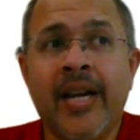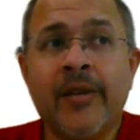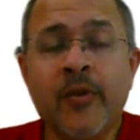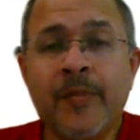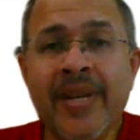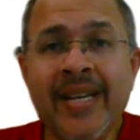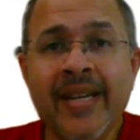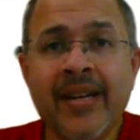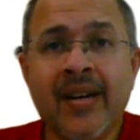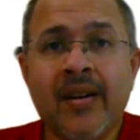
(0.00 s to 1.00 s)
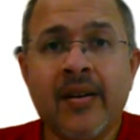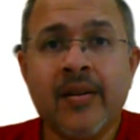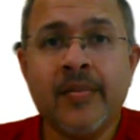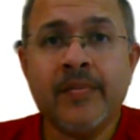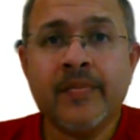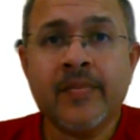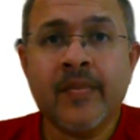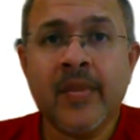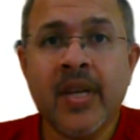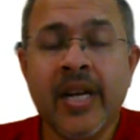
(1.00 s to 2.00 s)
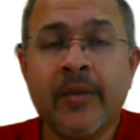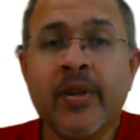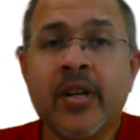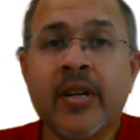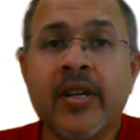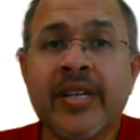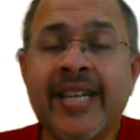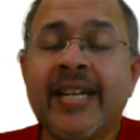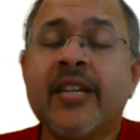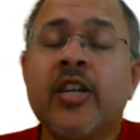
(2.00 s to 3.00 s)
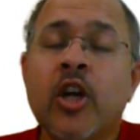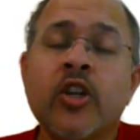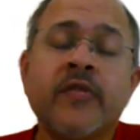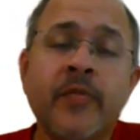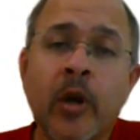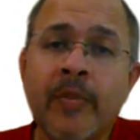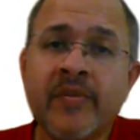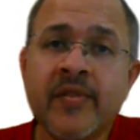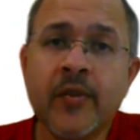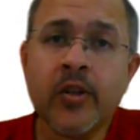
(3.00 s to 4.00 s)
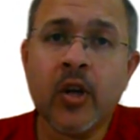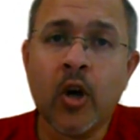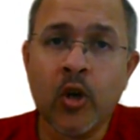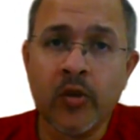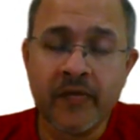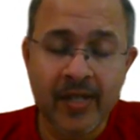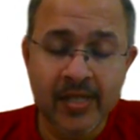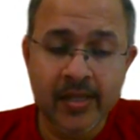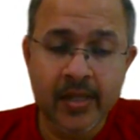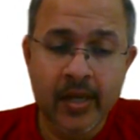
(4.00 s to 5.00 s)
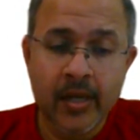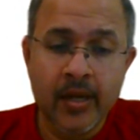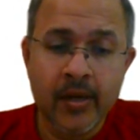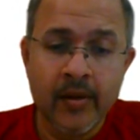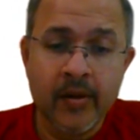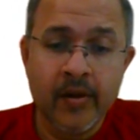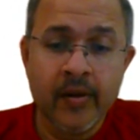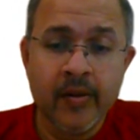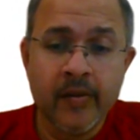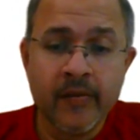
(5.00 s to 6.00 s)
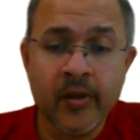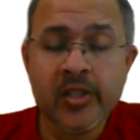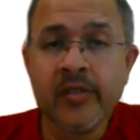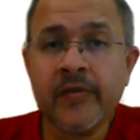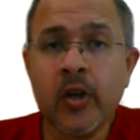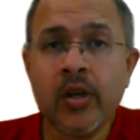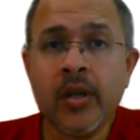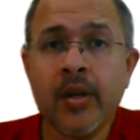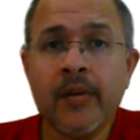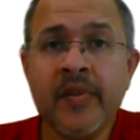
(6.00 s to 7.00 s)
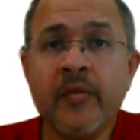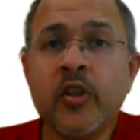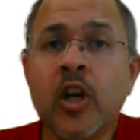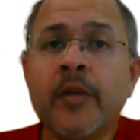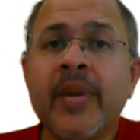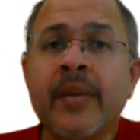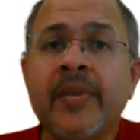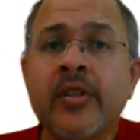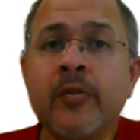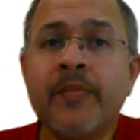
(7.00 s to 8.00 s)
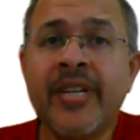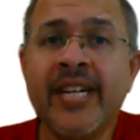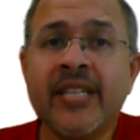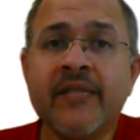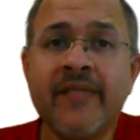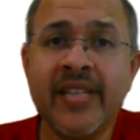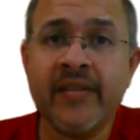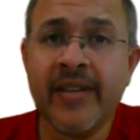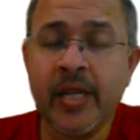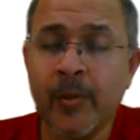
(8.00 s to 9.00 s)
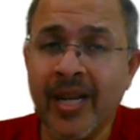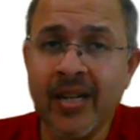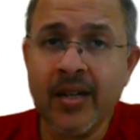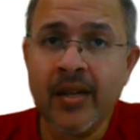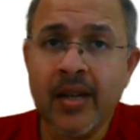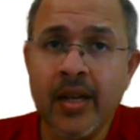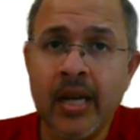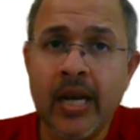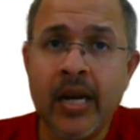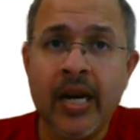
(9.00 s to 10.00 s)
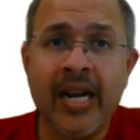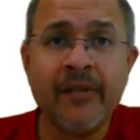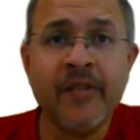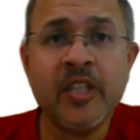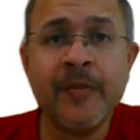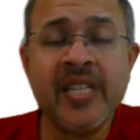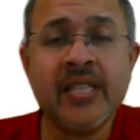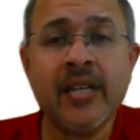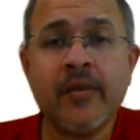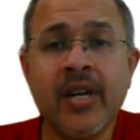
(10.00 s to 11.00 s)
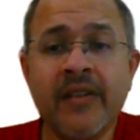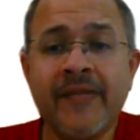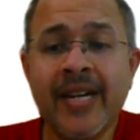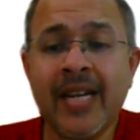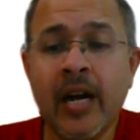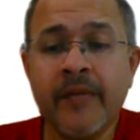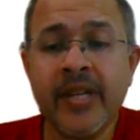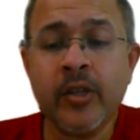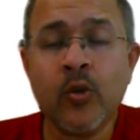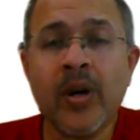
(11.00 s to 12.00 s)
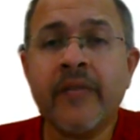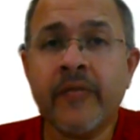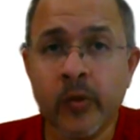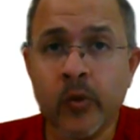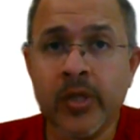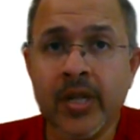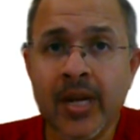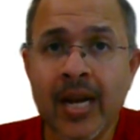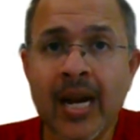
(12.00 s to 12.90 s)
It would be it would create a lot of problems for all of us. First of all, we would not be able to predict the weather very well, and which means that would affect how we grow our food,